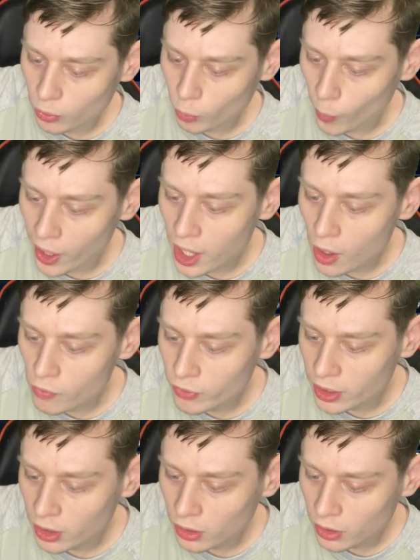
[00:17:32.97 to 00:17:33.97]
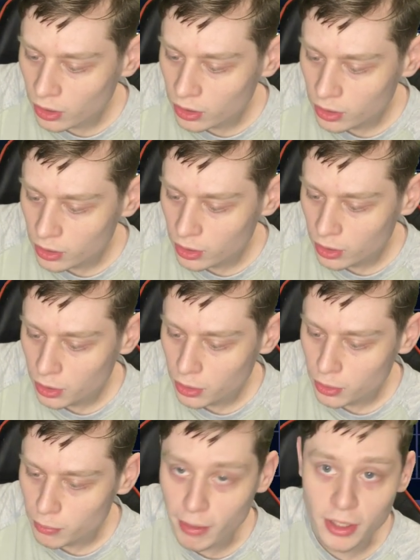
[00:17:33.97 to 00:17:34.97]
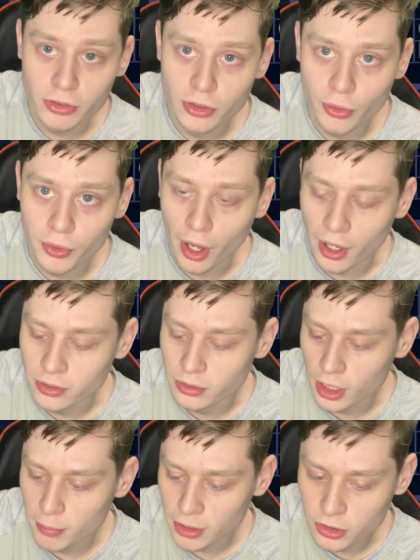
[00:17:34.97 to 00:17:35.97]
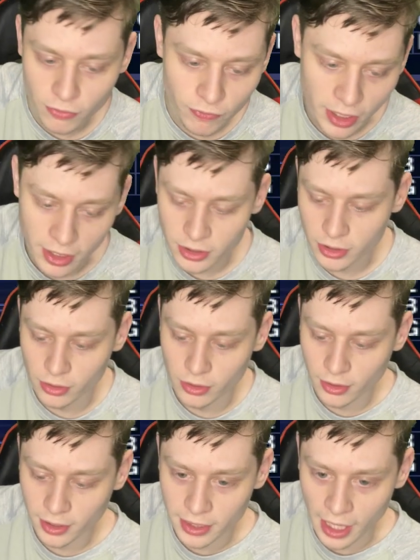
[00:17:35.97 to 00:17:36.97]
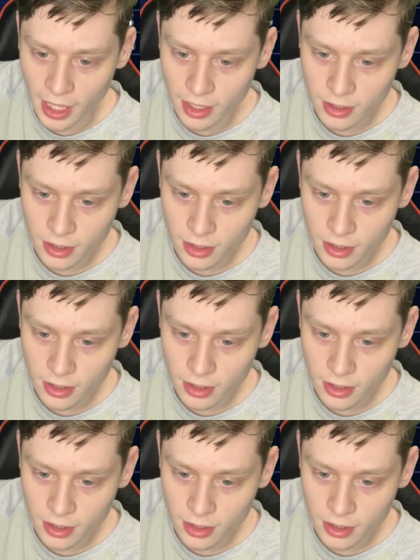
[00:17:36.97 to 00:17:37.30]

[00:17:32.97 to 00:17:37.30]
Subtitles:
way over here means you're done. It means you're finished. You click that.